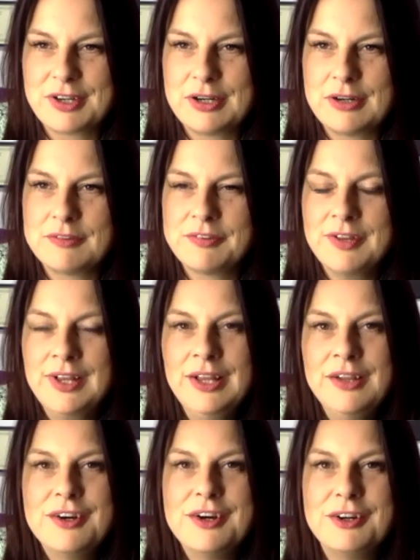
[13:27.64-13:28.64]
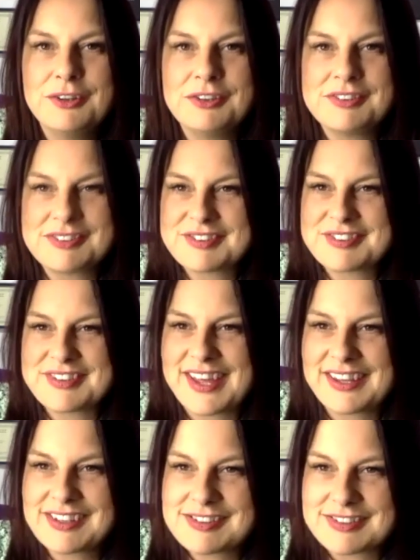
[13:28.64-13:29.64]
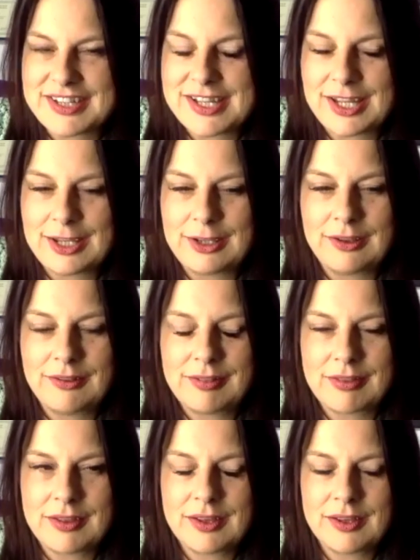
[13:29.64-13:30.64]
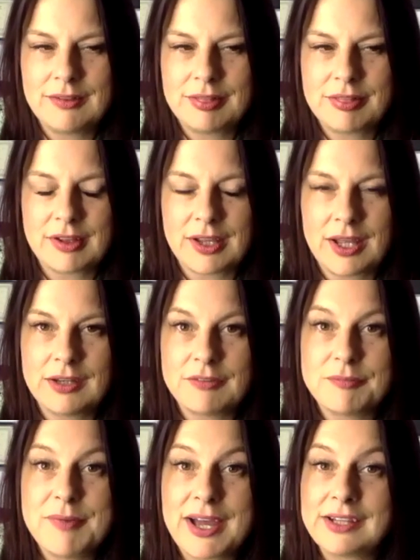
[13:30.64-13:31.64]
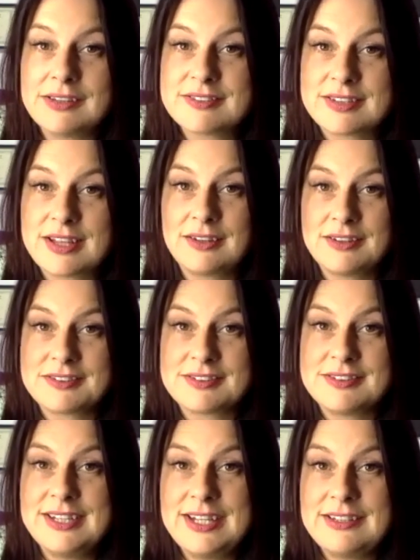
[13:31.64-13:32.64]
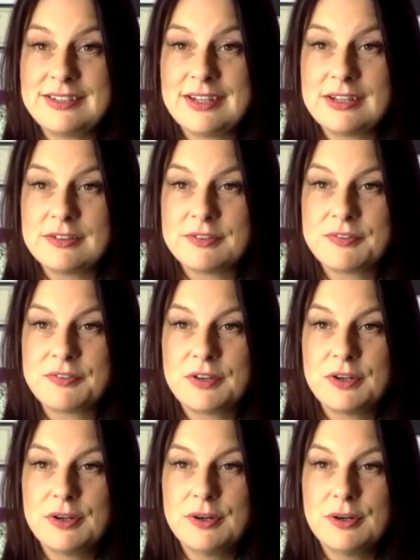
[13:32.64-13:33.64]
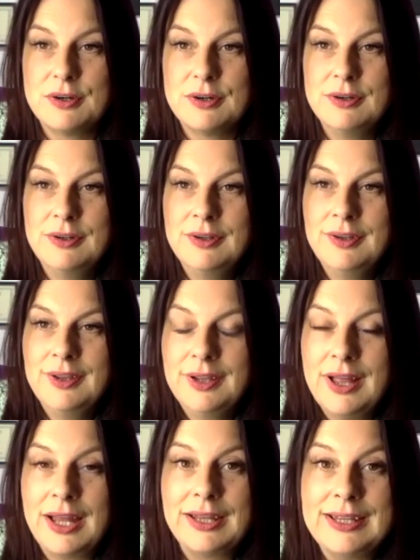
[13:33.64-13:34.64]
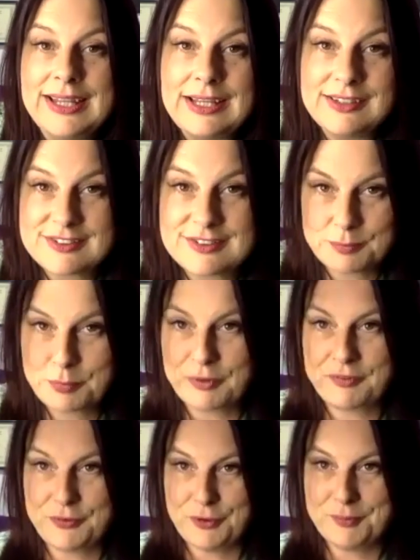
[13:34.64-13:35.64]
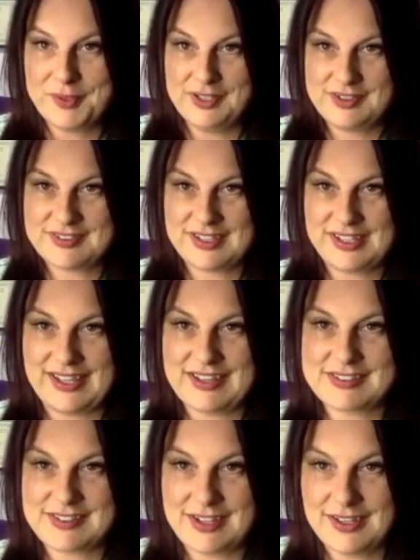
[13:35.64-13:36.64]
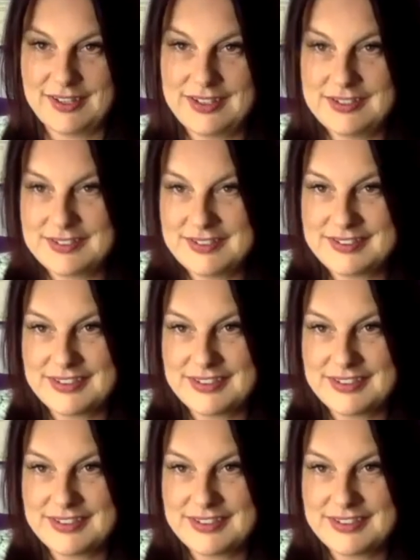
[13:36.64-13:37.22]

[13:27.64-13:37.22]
of understanding the kind of mindset that's needed for elite performance. I guess that is, isn't it?